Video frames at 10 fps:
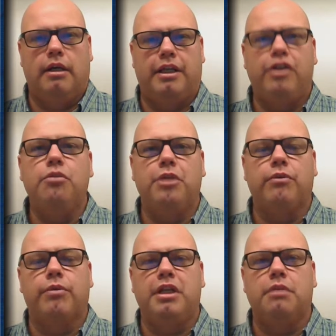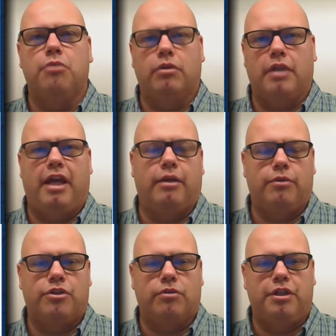human readable
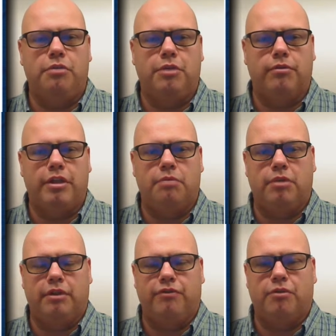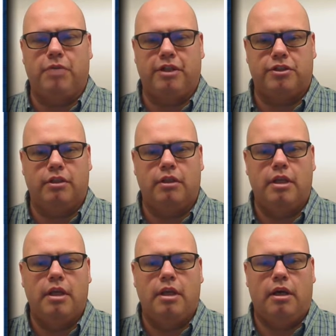language or human readable information
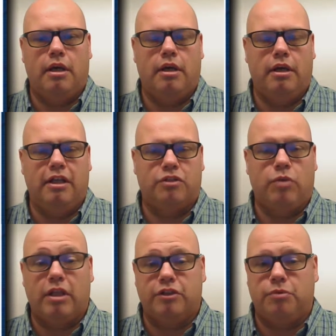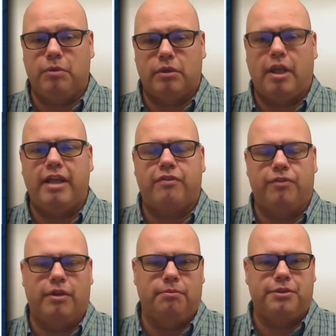as well as we would like for
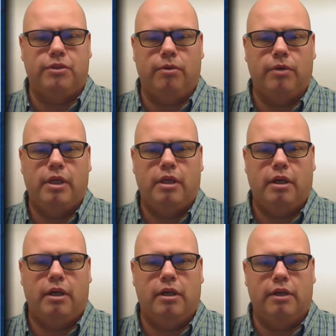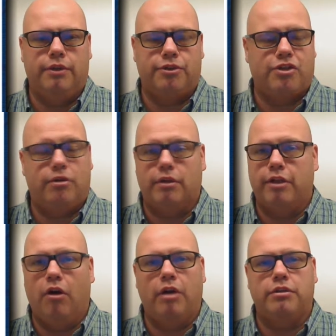them to. There's
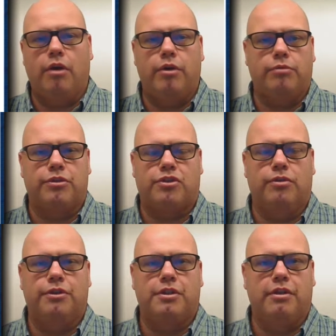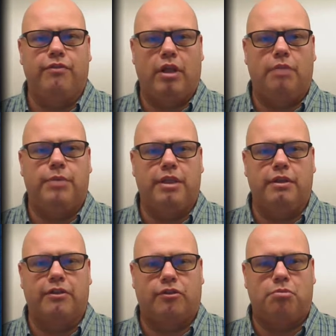certainly ongoing research and development in
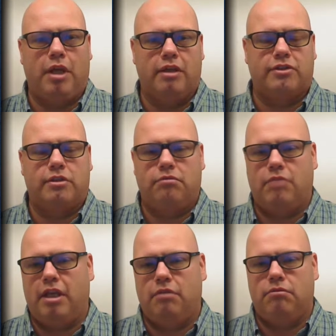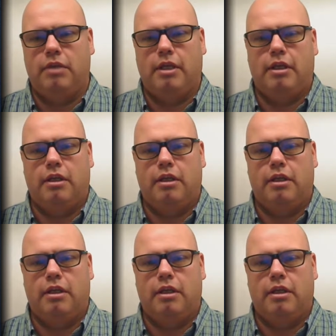this space, and